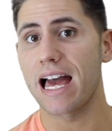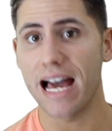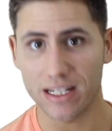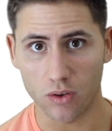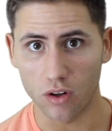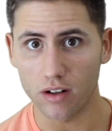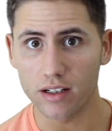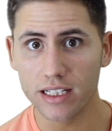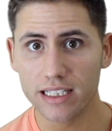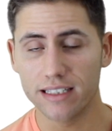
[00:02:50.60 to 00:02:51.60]
at
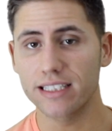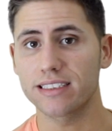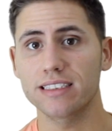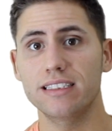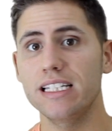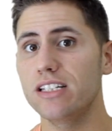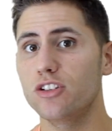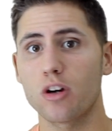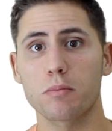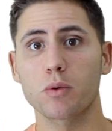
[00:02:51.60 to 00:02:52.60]
all. This is the
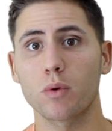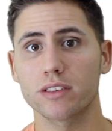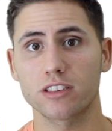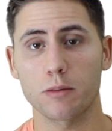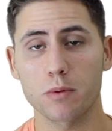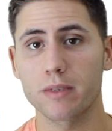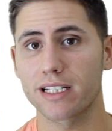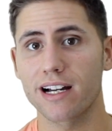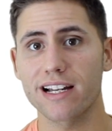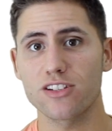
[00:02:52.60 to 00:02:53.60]
#1
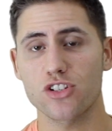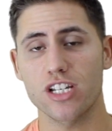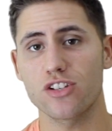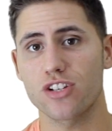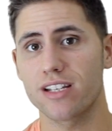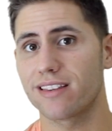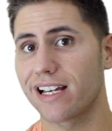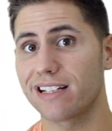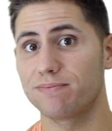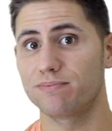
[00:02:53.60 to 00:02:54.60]
supplement guide and cheat sheet
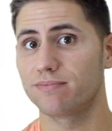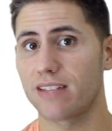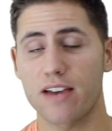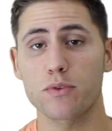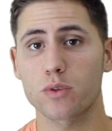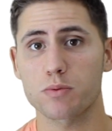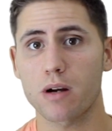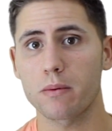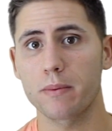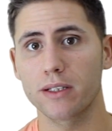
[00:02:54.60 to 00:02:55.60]
that everyone's
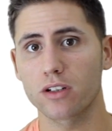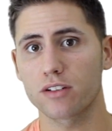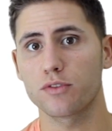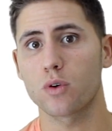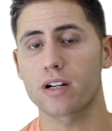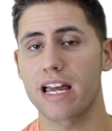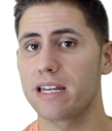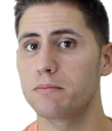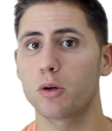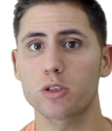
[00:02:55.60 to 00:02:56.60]
probably looking for
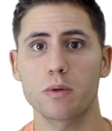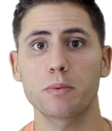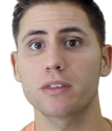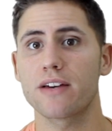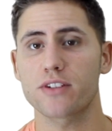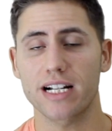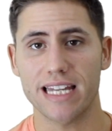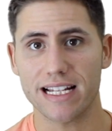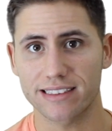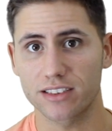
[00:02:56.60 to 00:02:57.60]
and most people never had
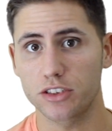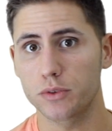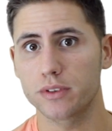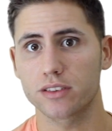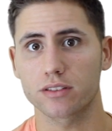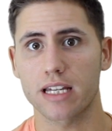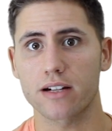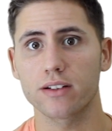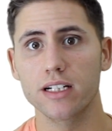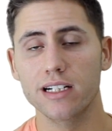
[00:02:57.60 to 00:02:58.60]
access to until
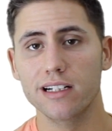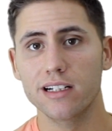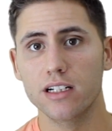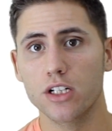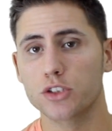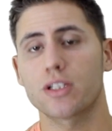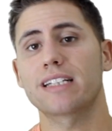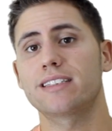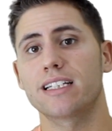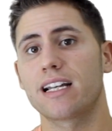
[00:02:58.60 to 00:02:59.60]
now. So
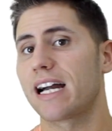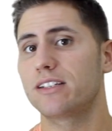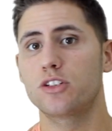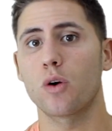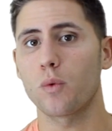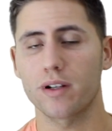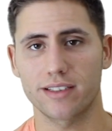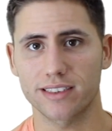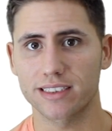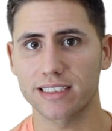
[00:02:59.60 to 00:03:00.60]
that's it. I don't want
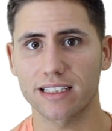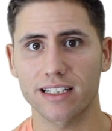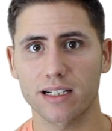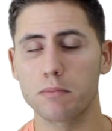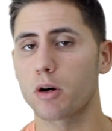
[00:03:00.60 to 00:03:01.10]
this to sound like a